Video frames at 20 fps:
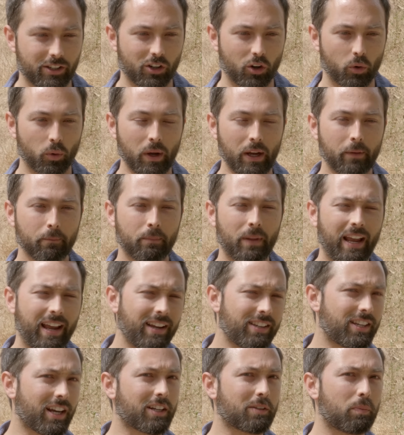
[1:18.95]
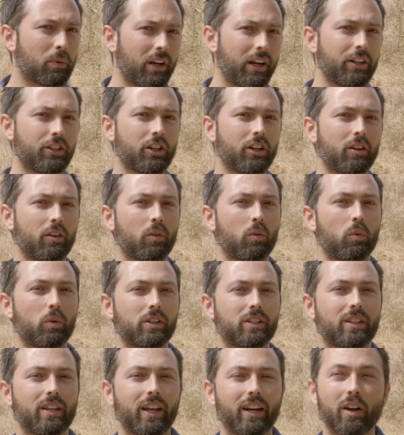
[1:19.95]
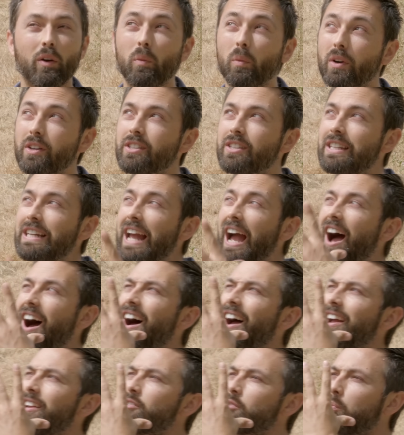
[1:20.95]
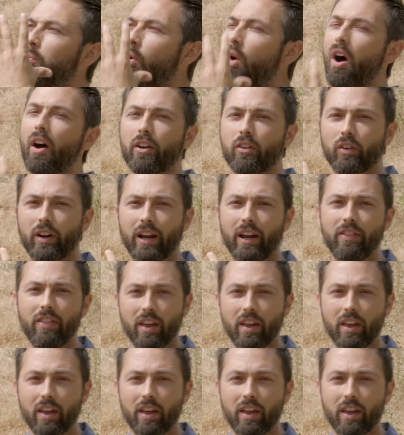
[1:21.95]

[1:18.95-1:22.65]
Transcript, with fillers: So his explanation was that it was the eyes watering,